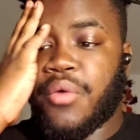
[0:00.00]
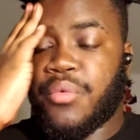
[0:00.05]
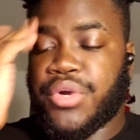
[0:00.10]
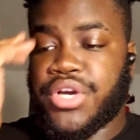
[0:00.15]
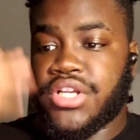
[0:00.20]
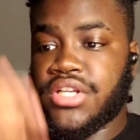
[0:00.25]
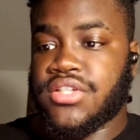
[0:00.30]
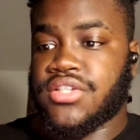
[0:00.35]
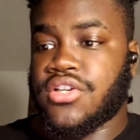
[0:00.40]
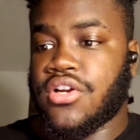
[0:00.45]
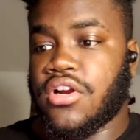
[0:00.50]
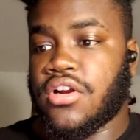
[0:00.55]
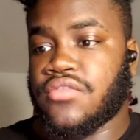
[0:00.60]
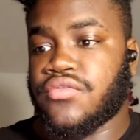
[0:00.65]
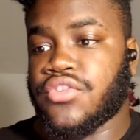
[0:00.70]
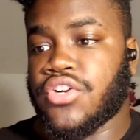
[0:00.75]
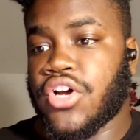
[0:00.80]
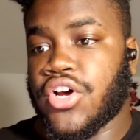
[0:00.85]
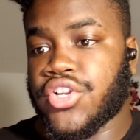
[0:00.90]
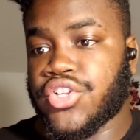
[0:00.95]
We're going to start off
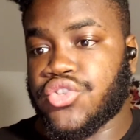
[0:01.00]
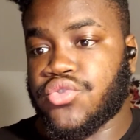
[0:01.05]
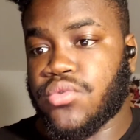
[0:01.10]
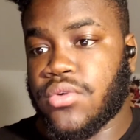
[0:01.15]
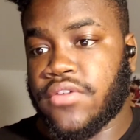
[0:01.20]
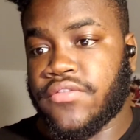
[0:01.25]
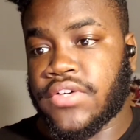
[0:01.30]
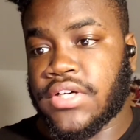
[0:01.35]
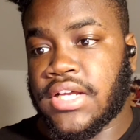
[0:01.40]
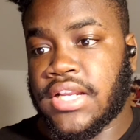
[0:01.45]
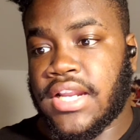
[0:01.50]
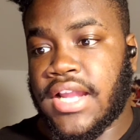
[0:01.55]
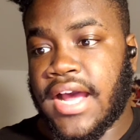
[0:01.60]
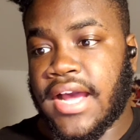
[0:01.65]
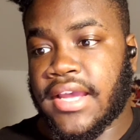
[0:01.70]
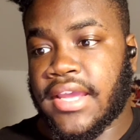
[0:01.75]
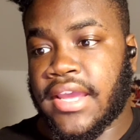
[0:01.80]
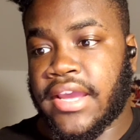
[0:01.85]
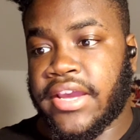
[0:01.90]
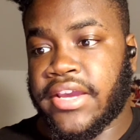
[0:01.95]
with all the 12
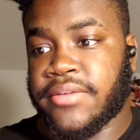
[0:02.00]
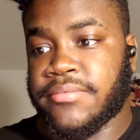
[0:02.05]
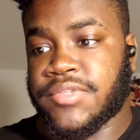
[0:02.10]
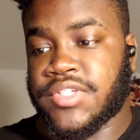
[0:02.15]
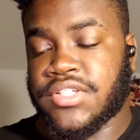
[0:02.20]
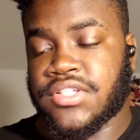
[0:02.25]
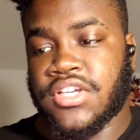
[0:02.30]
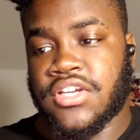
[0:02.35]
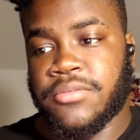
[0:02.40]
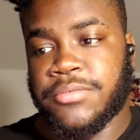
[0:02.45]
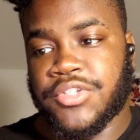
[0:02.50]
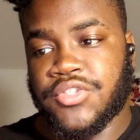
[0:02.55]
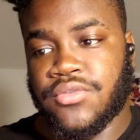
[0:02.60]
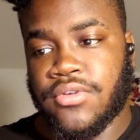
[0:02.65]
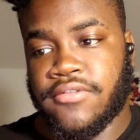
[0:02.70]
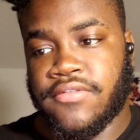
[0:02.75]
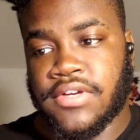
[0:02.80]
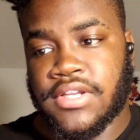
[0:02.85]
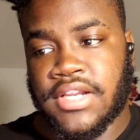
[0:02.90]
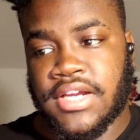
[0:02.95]
o'clock games. It's going to be
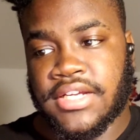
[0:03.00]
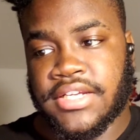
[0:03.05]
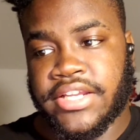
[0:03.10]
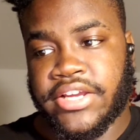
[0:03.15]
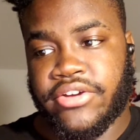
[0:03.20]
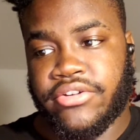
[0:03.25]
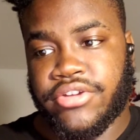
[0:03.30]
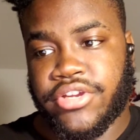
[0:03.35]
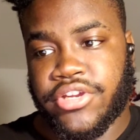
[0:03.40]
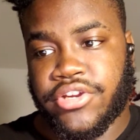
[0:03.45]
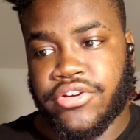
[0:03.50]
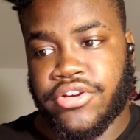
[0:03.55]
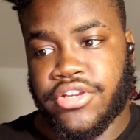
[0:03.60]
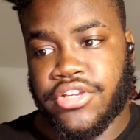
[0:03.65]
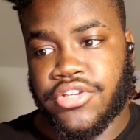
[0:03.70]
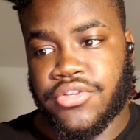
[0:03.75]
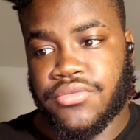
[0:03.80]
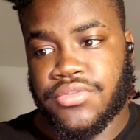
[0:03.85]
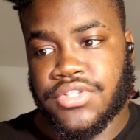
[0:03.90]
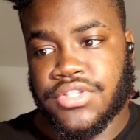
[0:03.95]
12 o'clock down here in
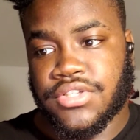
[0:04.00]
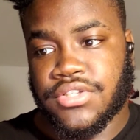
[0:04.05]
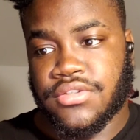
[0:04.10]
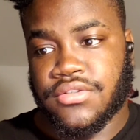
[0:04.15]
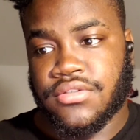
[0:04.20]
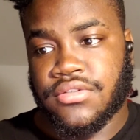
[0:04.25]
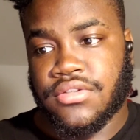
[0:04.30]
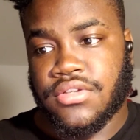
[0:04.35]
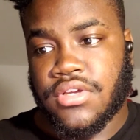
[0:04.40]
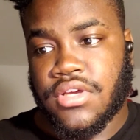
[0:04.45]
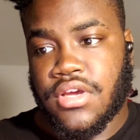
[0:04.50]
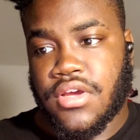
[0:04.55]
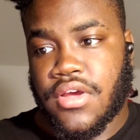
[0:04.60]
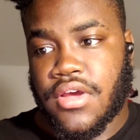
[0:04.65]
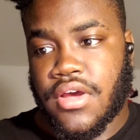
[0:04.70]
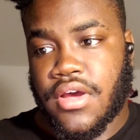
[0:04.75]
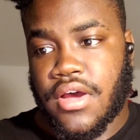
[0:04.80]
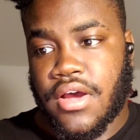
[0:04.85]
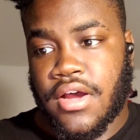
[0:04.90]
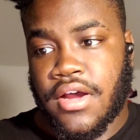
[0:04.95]
Houston.
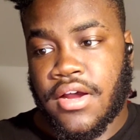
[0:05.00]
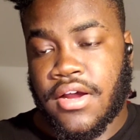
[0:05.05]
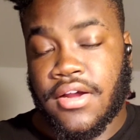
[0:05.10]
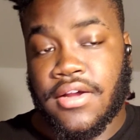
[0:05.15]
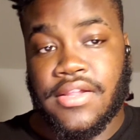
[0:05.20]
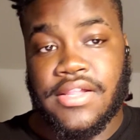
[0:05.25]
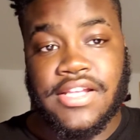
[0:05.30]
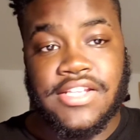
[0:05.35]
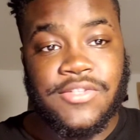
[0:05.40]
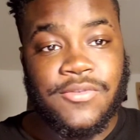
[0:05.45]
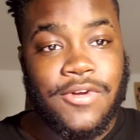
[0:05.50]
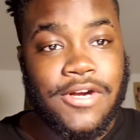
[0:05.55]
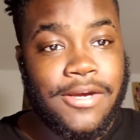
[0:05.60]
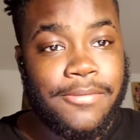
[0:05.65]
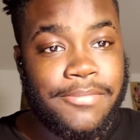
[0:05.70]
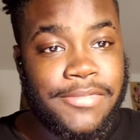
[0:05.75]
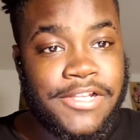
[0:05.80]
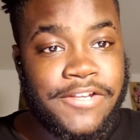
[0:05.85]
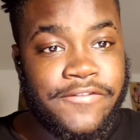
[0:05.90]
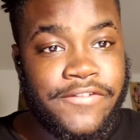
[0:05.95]
That's where
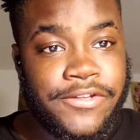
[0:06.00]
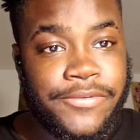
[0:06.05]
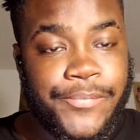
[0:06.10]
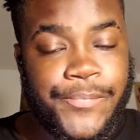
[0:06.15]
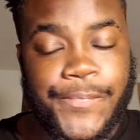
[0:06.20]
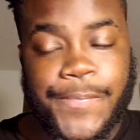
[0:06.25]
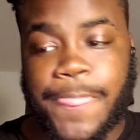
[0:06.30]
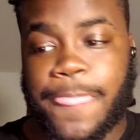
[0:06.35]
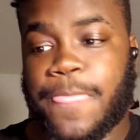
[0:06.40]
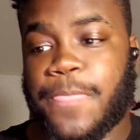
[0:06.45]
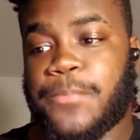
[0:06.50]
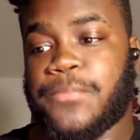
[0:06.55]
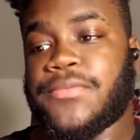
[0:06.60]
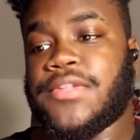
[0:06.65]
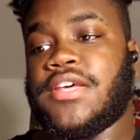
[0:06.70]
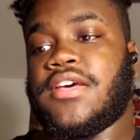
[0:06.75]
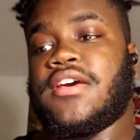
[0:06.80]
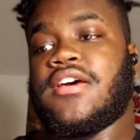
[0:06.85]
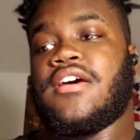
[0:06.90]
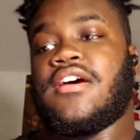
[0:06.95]
I'm living.
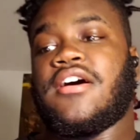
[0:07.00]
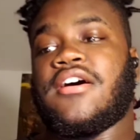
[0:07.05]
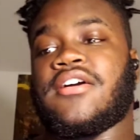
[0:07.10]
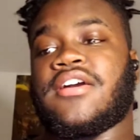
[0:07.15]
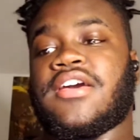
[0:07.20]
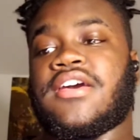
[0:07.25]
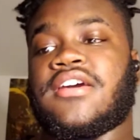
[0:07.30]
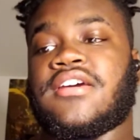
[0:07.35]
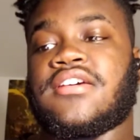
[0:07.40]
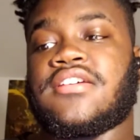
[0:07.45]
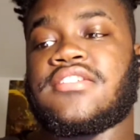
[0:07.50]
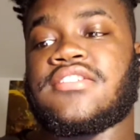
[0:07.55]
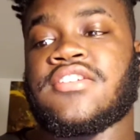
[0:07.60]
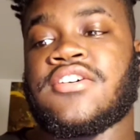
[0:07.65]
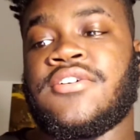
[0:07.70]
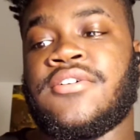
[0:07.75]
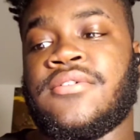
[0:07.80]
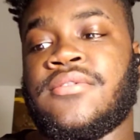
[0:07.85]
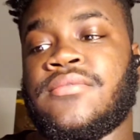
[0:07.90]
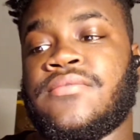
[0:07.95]
Okay, so
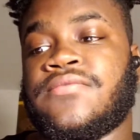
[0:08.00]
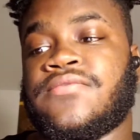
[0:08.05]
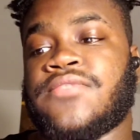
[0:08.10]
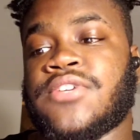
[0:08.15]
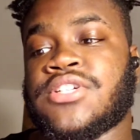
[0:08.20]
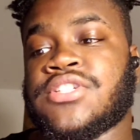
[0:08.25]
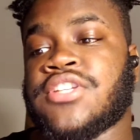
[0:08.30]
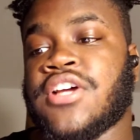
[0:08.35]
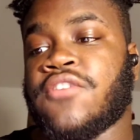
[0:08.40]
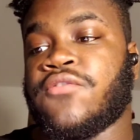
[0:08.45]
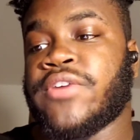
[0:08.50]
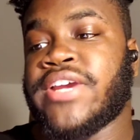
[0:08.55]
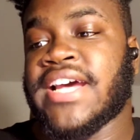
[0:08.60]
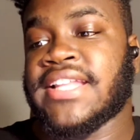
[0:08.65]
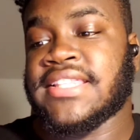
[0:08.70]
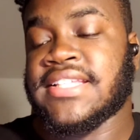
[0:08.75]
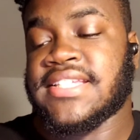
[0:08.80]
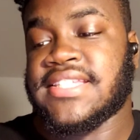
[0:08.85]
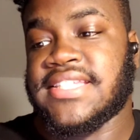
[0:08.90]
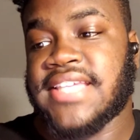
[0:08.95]
first off, we got
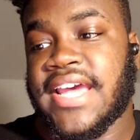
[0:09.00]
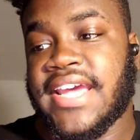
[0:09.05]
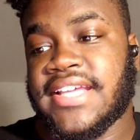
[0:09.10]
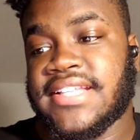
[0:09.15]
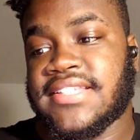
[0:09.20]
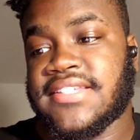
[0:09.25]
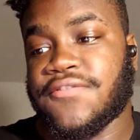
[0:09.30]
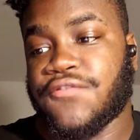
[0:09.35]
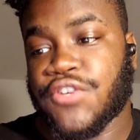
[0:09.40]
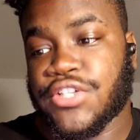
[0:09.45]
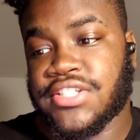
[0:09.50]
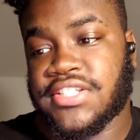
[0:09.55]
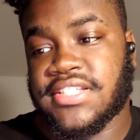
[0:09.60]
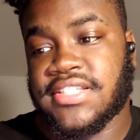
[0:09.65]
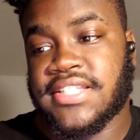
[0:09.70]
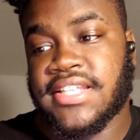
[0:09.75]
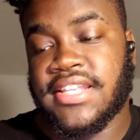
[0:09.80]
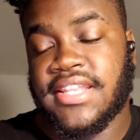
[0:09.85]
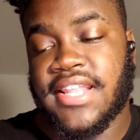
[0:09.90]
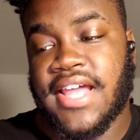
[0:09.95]
the Saints versus
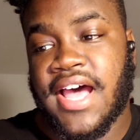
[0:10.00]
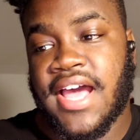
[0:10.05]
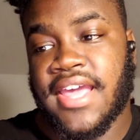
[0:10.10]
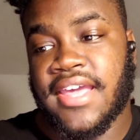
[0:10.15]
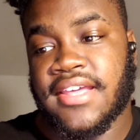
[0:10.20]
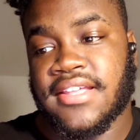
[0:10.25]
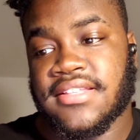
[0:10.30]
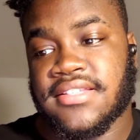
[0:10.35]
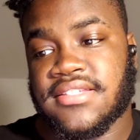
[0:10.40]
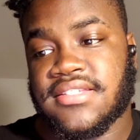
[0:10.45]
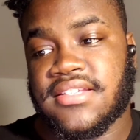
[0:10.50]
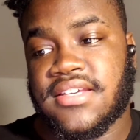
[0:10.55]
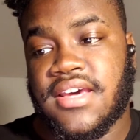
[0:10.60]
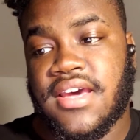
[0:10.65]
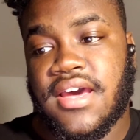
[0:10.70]
the Lions.